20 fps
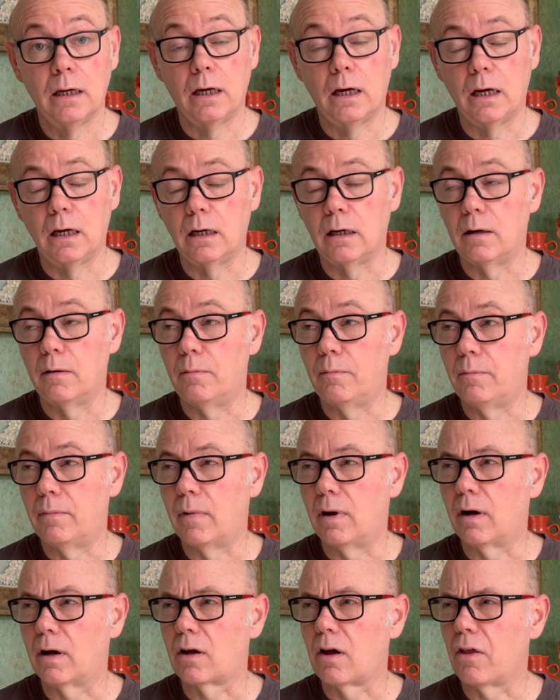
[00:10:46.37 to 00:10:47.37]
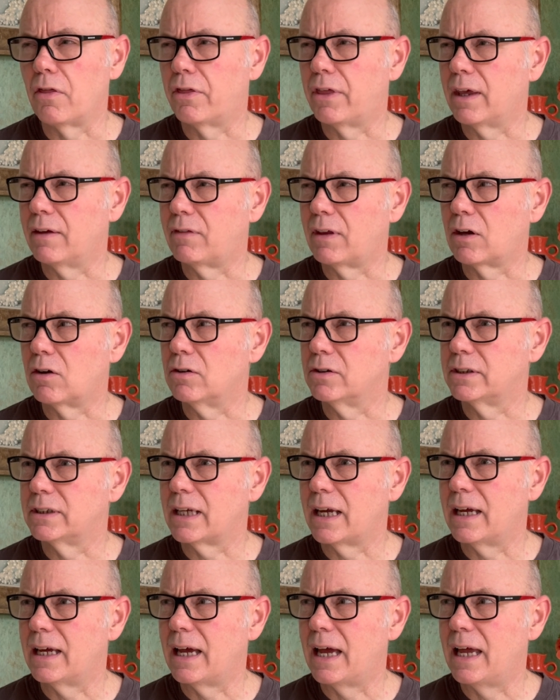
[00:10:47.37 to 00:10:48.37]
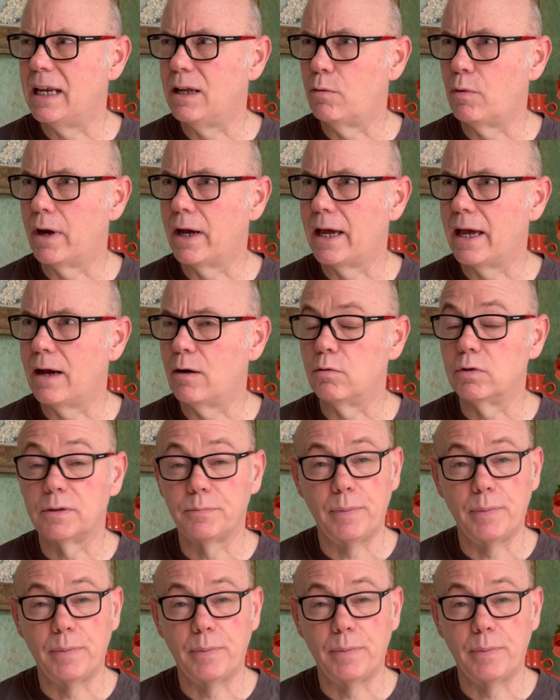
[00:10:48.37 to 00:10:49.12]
I can't think if they got us anywhere else,